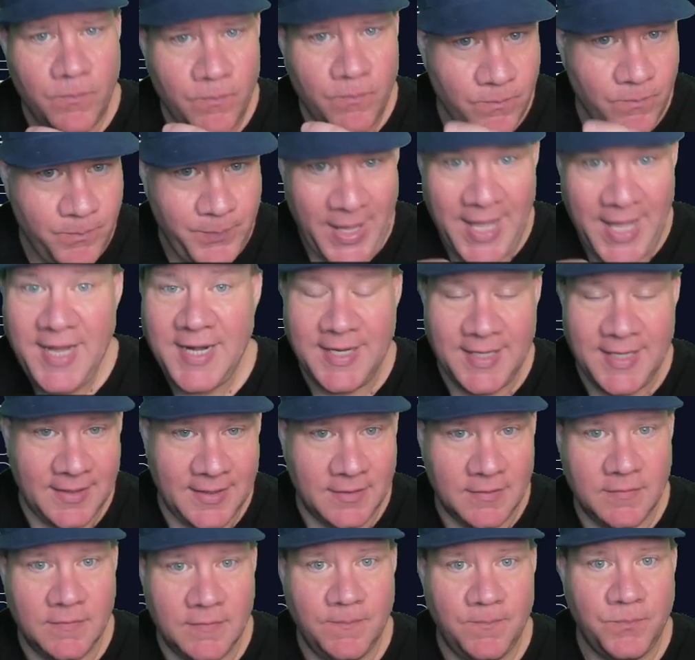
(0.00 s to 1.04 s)

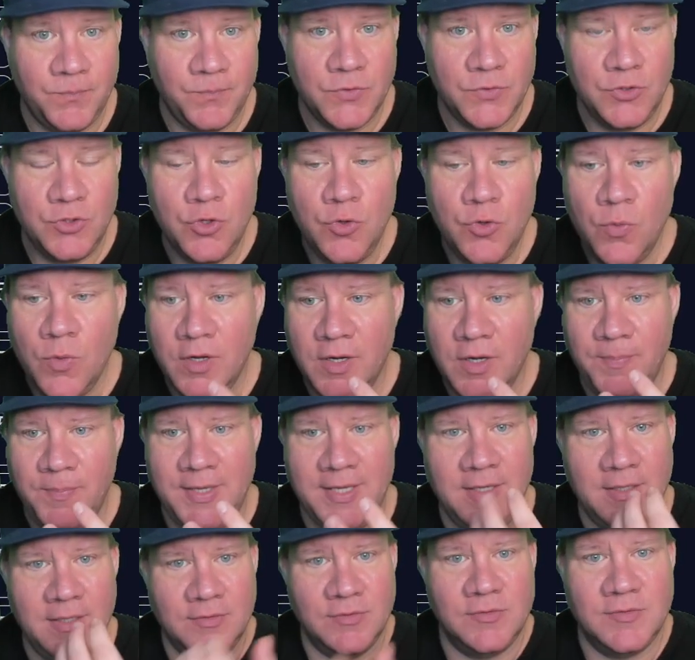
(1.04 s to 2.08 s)
betting, you want to
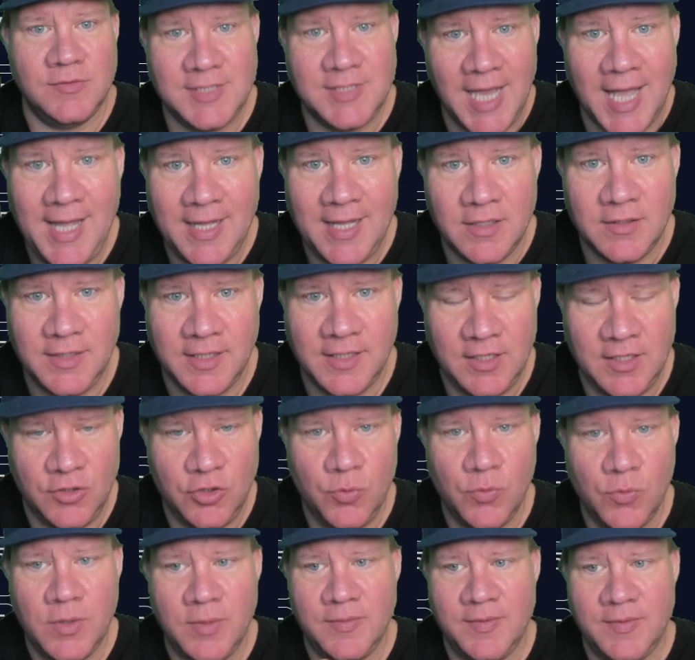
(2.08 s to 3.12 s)
be dialed in.
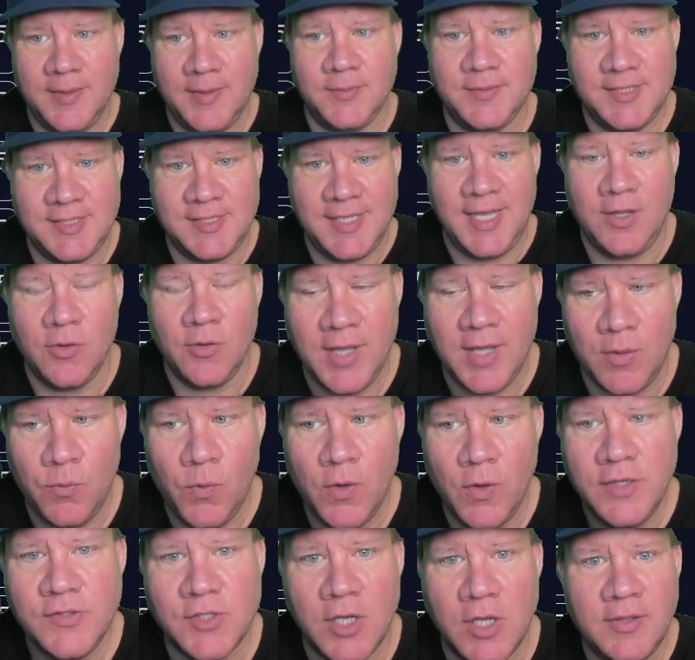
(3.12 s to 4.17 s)
You want to be able to say, okay,
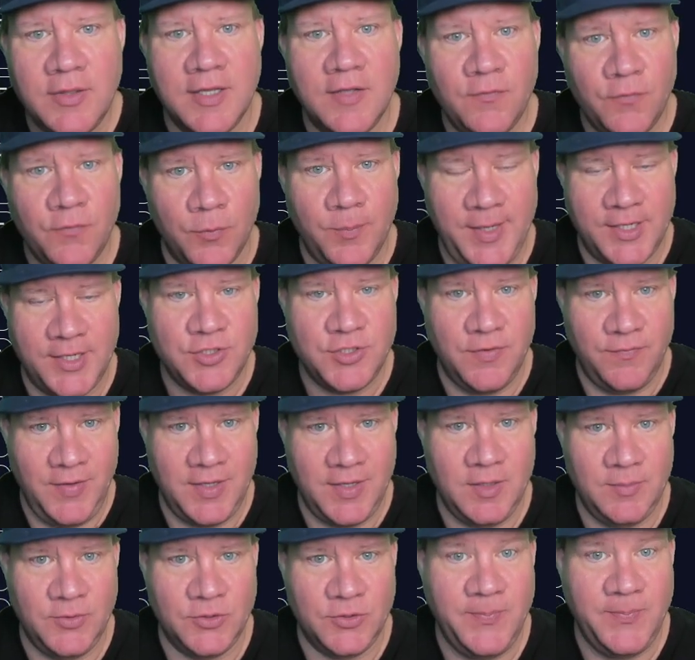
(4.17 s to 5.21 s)
what is all the information
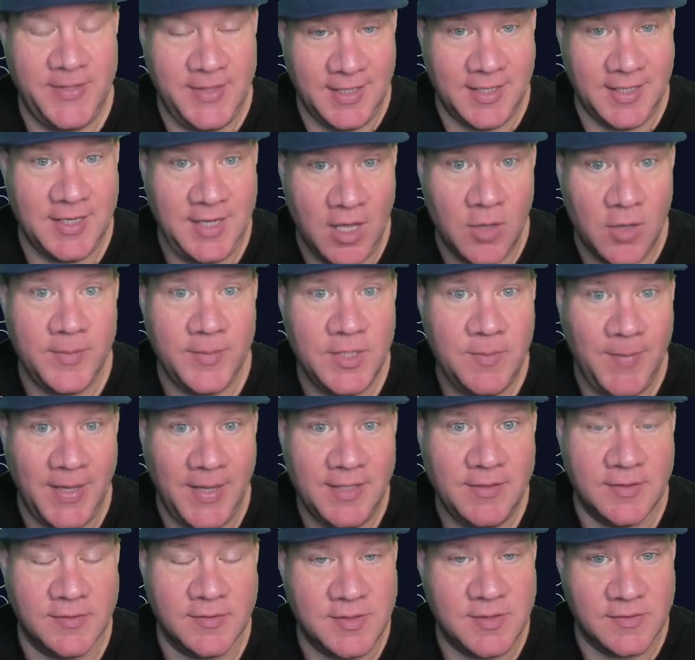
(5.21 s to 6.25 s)
available to me that can help me
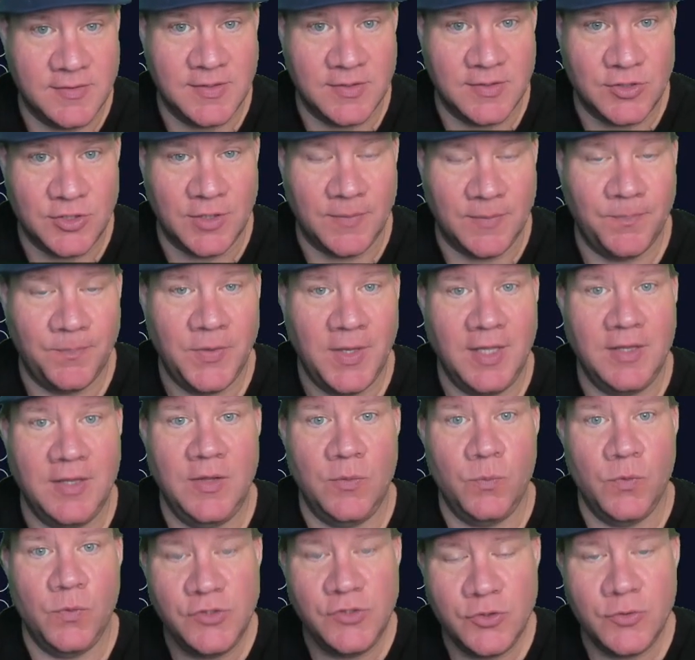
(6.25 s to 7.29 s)
make this decision? And
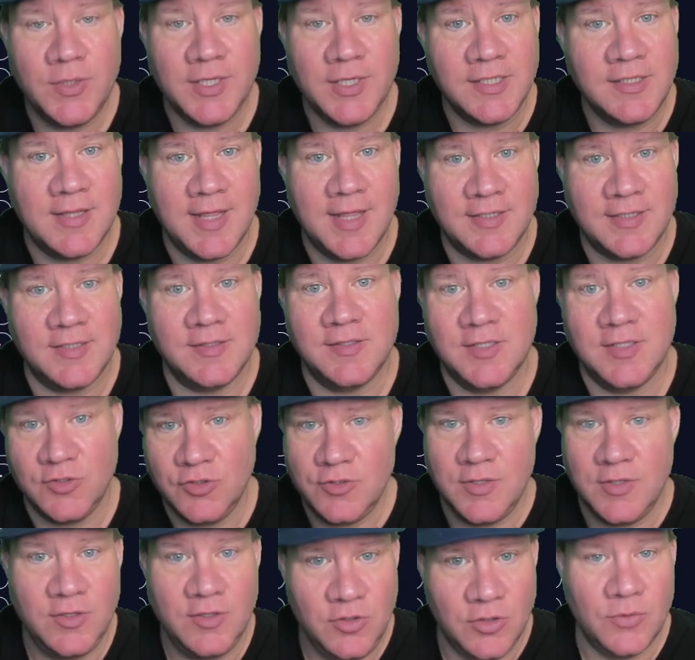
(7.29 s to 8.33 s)
then once you get to that
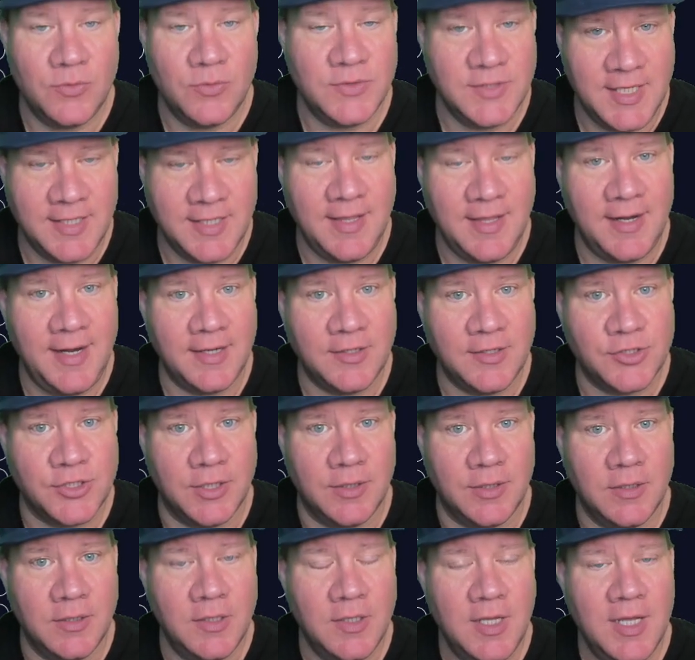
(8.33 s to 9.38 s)
decision, then you go and take that
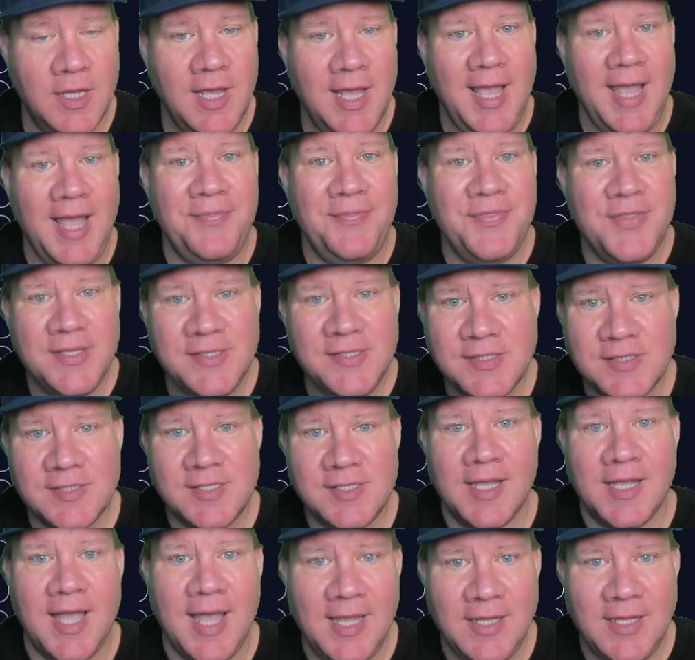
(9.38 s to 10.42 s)
action. And this is
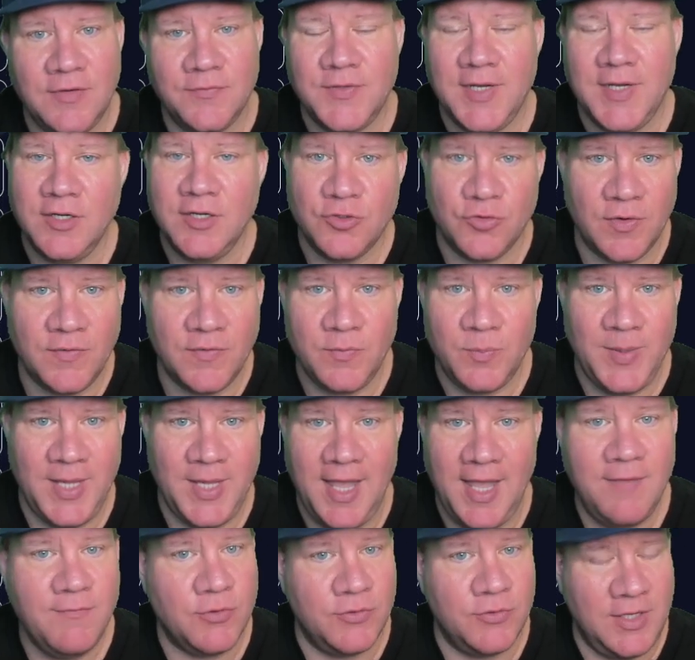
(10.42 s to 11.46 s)
the kind of data-driven
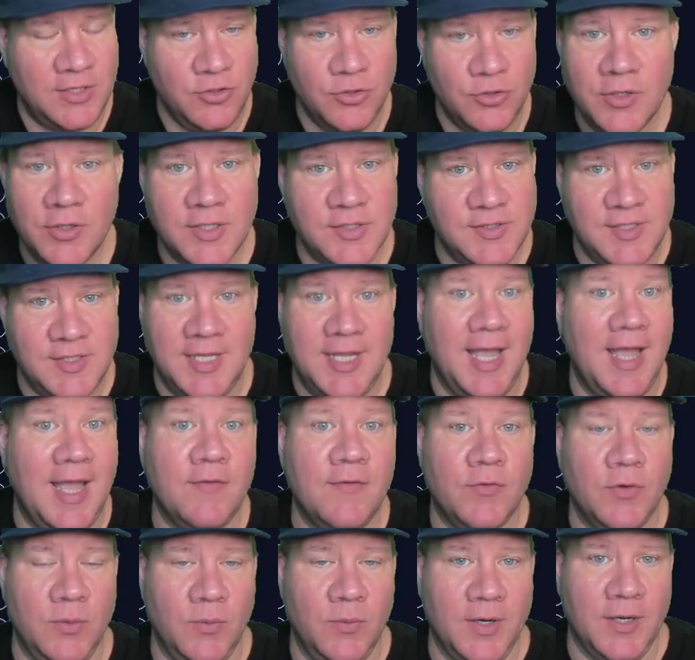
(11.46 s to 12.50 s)
behavior that you're going to see
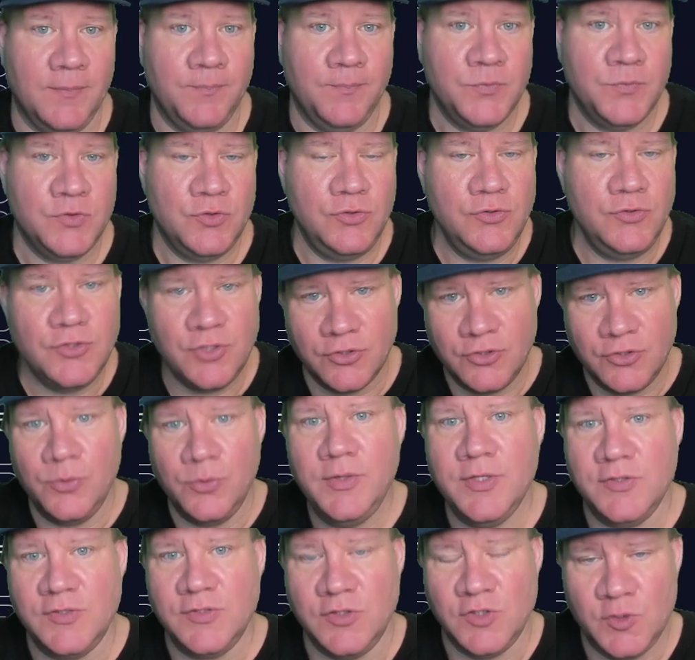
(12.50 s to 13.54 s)
everywhere. So you start
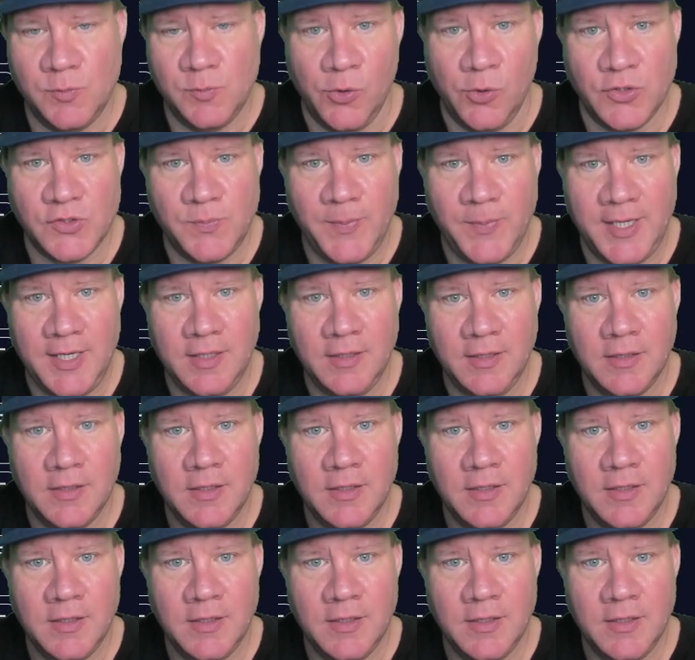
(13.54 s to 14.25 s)
doing this in sports betting.